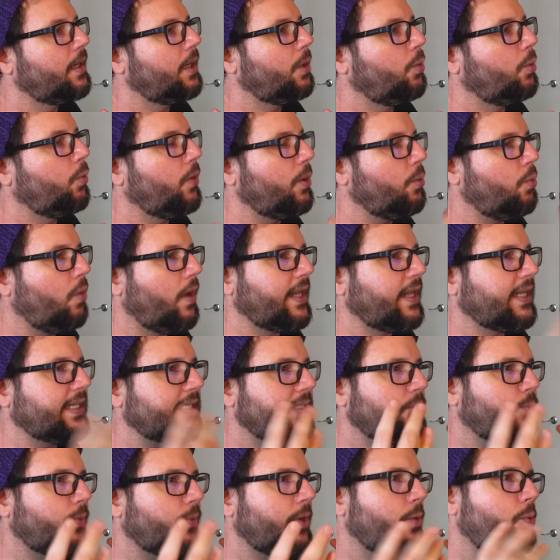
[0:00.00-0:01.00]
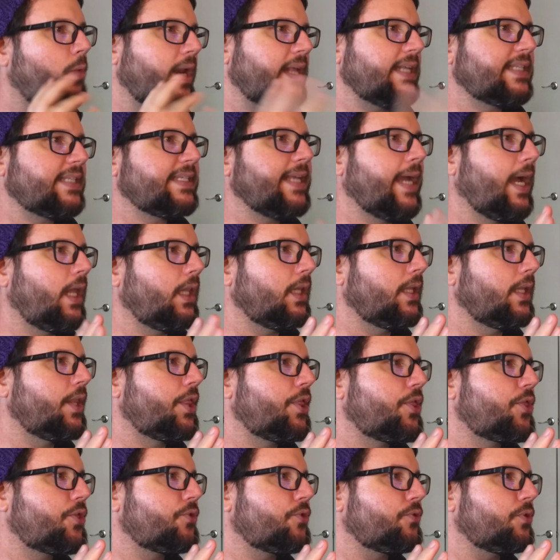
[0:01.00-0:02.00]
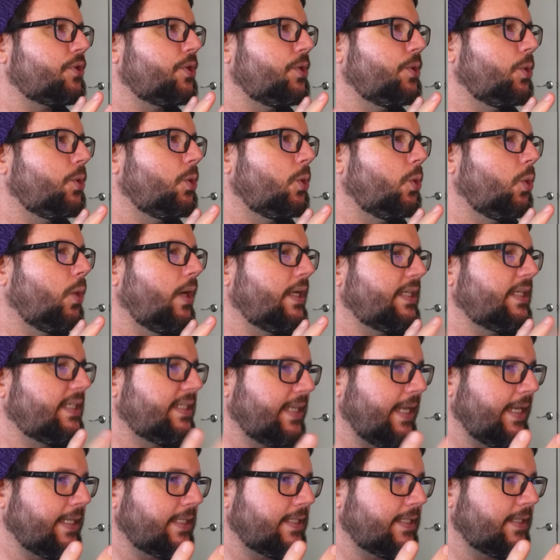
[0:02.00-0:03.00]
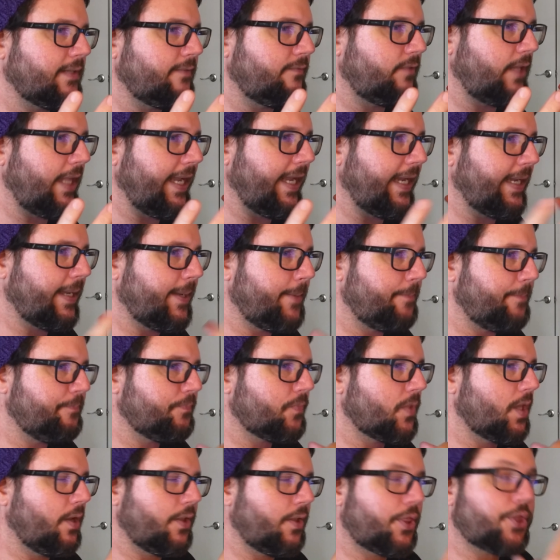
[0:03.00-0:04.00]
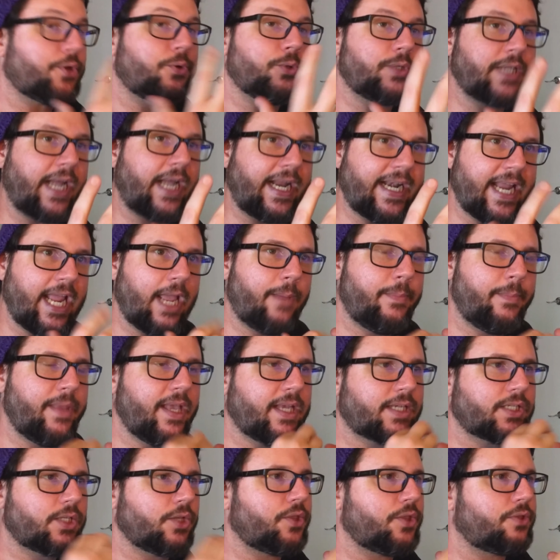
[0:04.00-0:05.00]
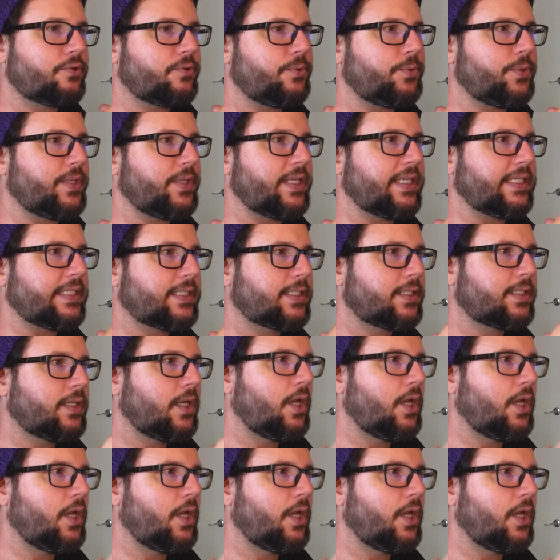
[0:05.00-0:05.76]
we want to tell it through a sense of like, through dynamics and through this